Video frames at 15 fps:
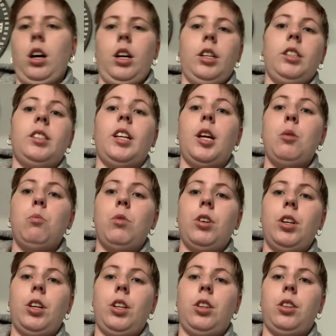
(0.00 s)
Same
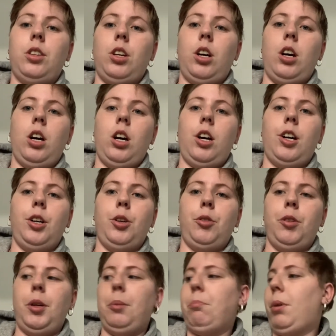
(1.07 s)
with
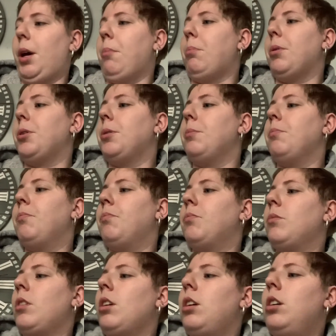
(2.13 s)
green pepper.
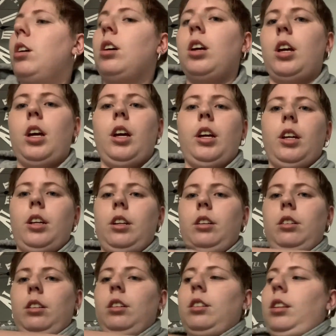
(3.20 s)

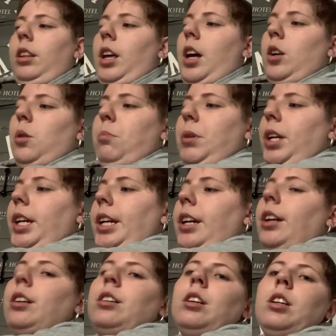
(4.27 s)
And that'll
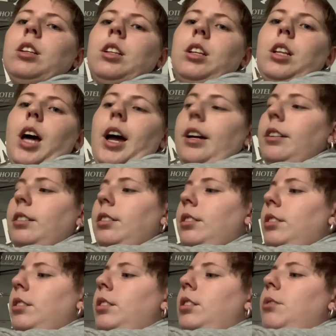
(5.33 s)
be the last
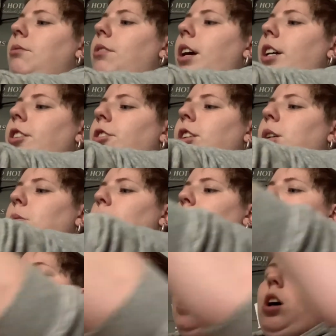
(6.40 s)
veggie we
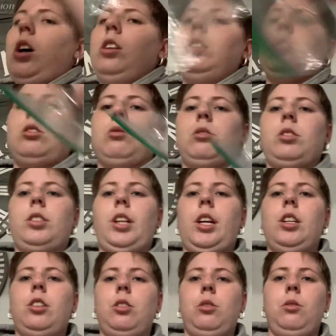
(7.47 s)
put on, so
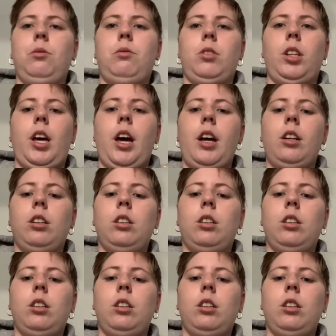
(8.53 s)
stay tuned for that.